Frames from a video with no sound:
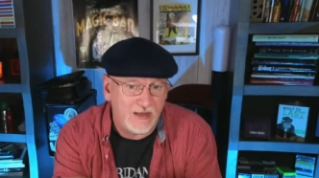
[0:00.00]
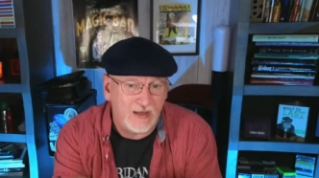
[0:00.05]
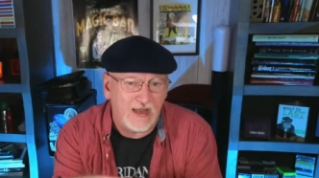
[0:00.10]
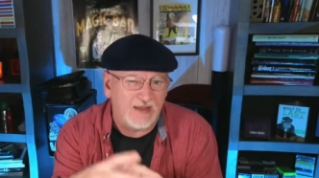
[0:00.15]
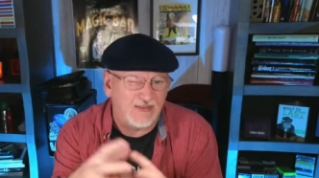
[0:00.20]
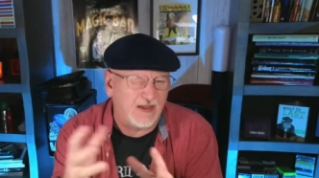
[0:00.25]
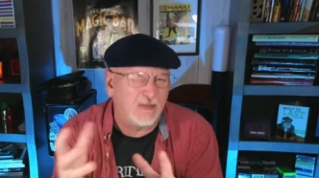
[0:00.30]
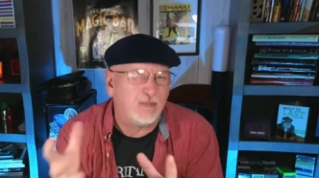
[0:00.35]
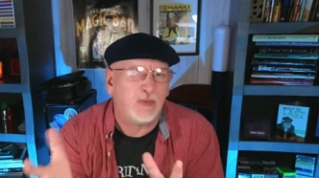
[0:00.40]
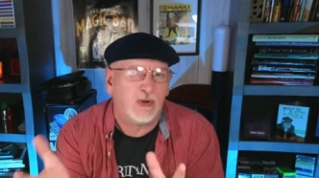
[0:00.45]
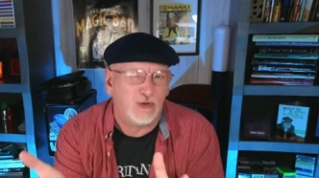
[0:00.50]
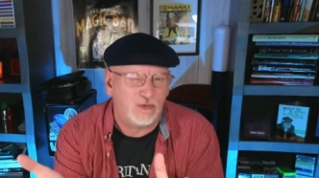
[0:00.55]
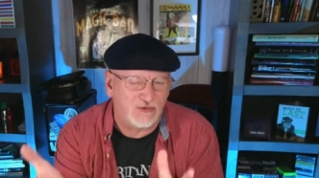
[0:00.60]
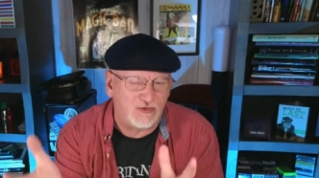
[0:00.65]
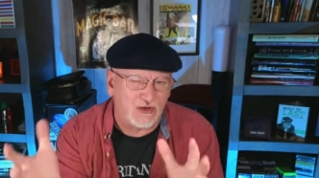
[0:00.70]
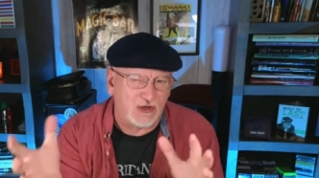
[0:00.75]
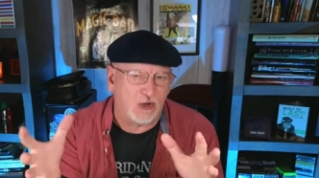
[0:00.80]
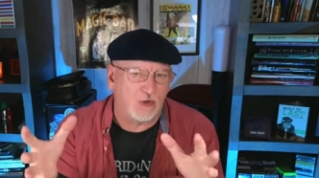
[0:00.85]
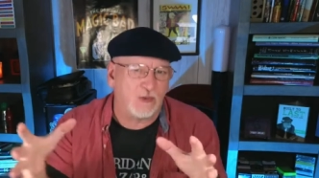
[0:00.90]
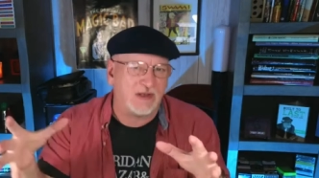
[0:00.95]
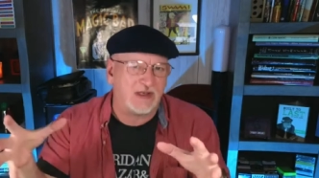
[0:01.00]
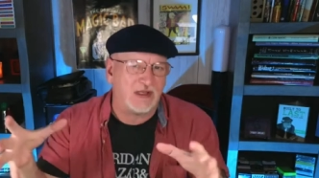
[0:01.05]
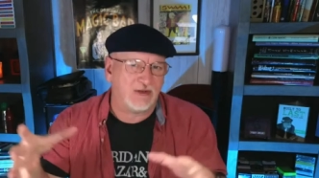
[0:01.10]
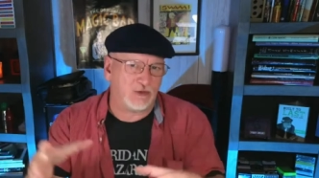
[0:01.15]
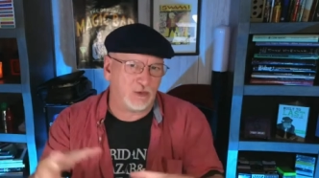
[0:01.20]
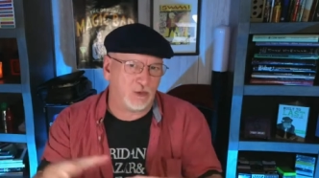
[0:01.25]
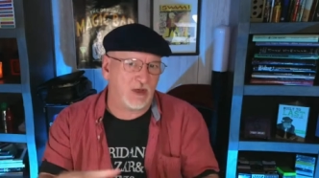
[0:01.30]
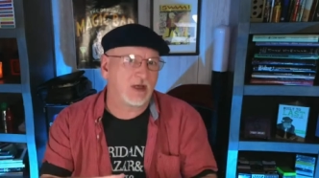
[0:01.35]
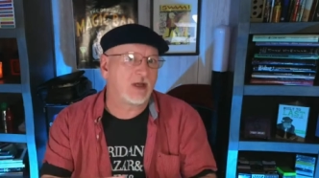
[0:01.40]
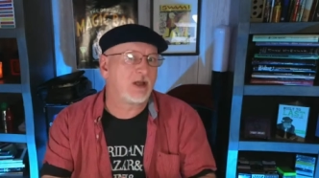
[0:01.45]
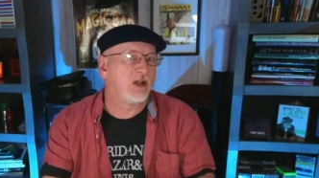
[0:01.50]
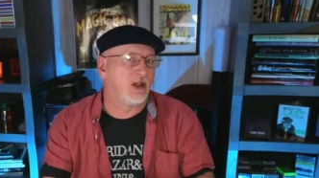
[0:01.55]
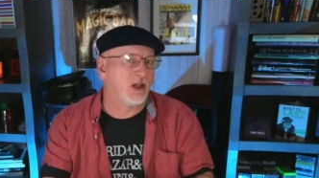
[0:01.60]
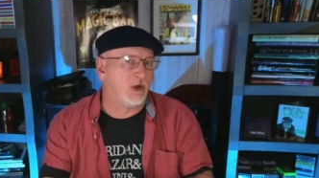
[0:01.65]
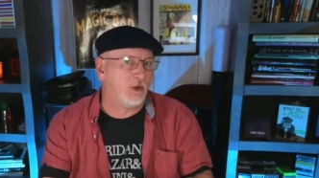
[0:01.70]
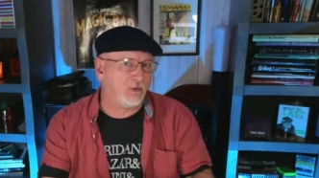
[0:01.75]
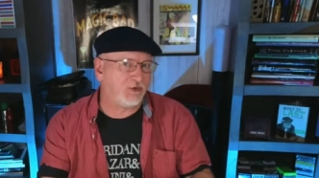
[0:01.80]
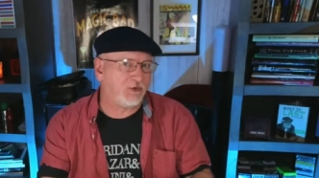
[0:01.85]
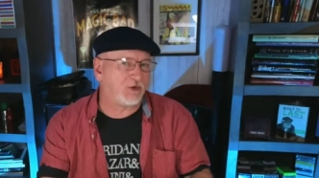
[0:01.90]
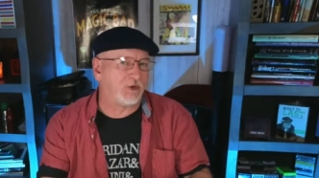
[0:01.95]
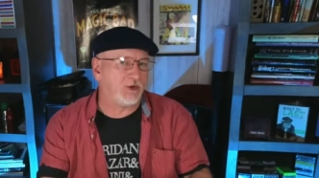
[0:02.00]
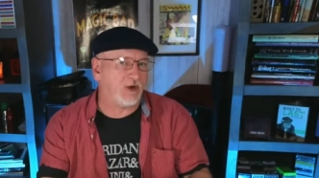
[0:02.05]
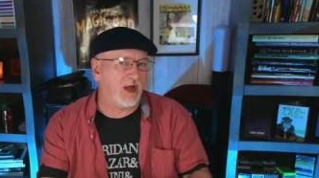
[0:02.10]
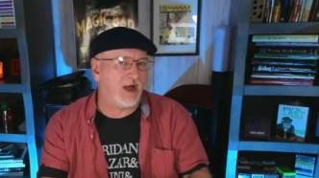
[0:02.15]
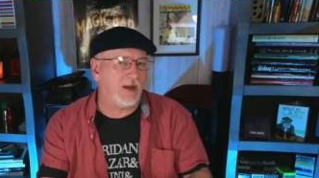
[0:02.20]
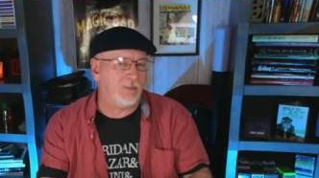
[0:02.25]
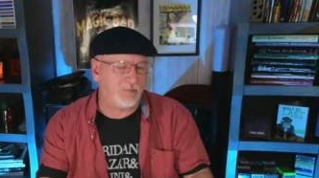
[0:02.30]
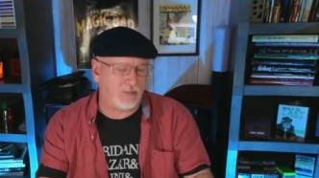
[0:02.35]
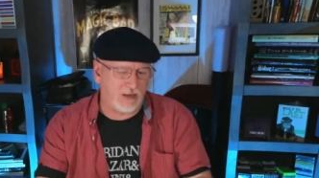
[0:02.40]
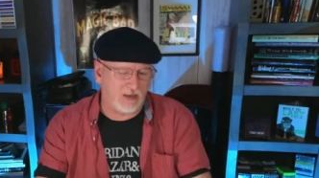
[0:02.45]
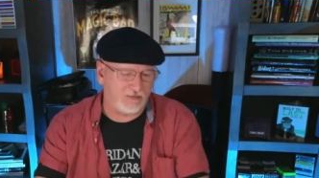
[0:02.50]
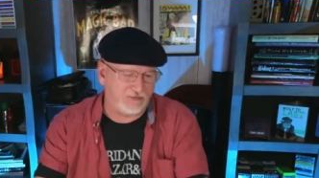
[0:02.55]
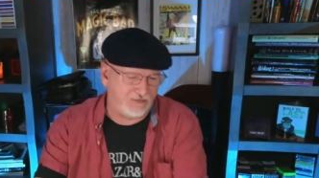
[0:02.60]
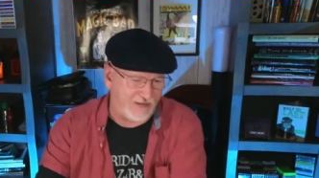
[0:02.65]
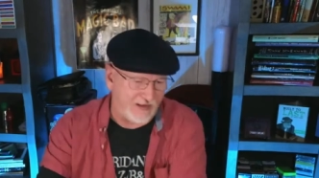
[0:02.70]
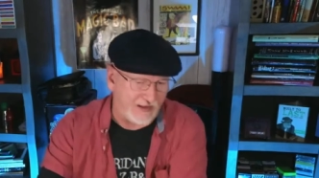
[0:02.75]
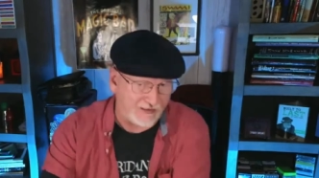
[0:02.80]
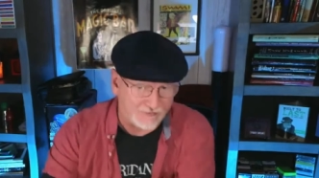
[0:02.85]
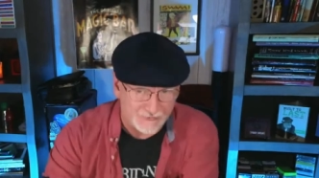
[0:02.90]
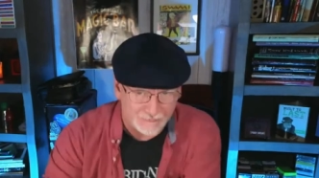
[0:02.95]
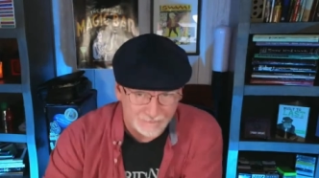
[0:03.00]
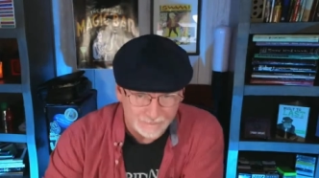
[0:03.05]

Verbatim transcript: as opposed to going into a closer up effect.